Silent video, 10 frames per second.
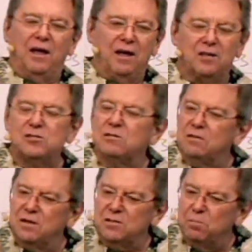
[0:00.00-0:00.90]

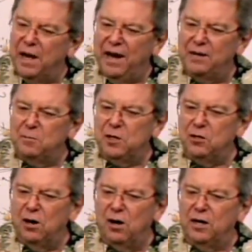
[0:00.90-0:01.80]
It's bad to be
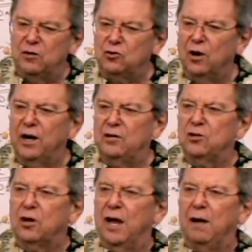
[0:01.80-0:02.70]
young and trying
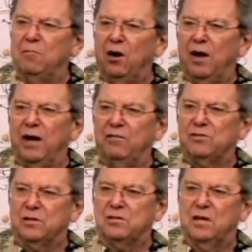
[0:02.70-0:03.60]
to climb the ladder of
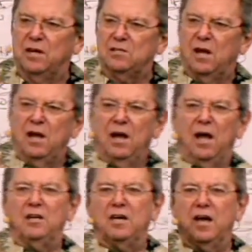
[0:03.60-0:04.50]
success,
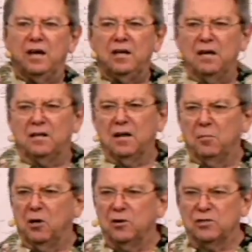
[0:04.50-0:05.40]
and you can't get
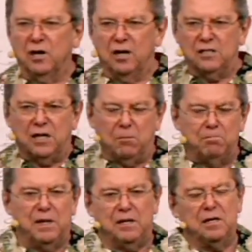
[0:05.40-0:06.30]
there because God's keep
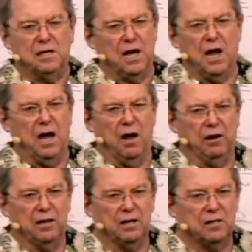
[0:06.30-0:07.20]
beating you
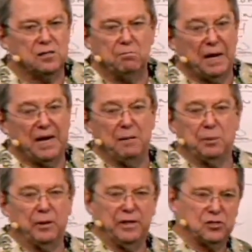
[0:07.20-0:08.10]
down. It's a bad
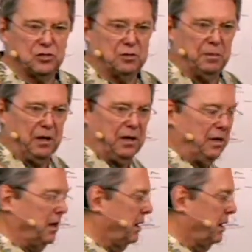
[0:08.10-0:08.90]
place to be.